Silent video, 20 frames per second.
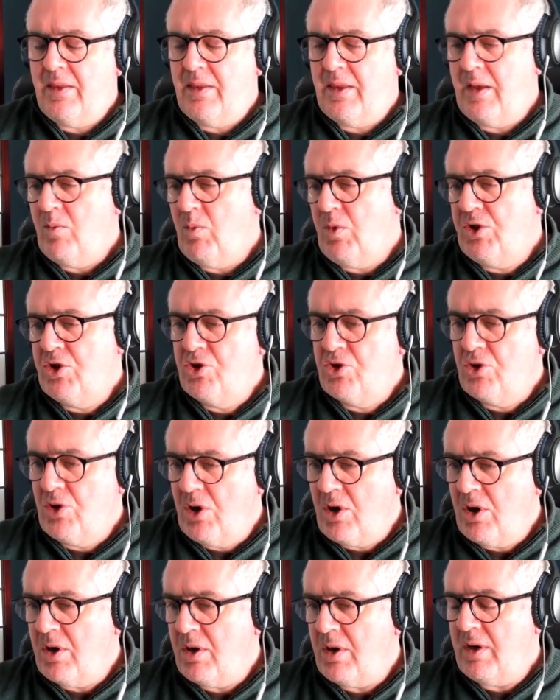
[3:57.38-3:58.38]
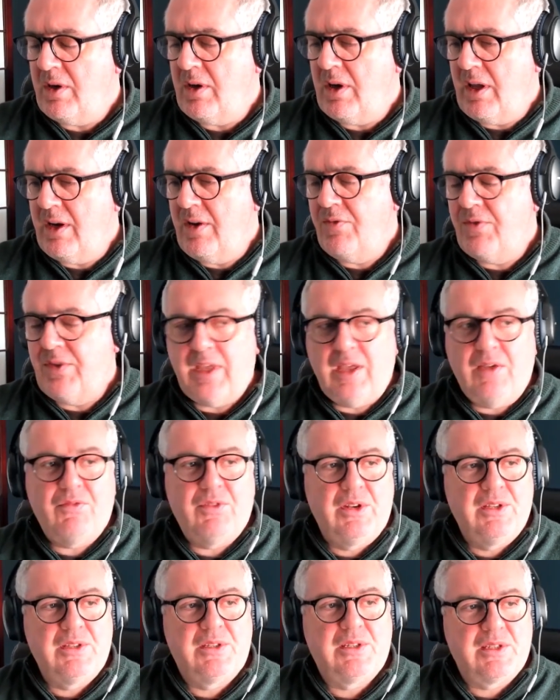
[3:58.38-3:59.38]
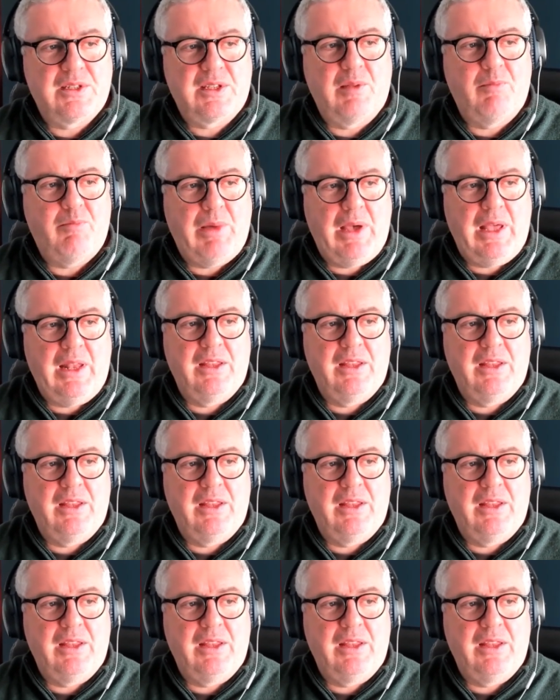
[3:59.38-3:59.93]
and then what did you learn? And if the evidence is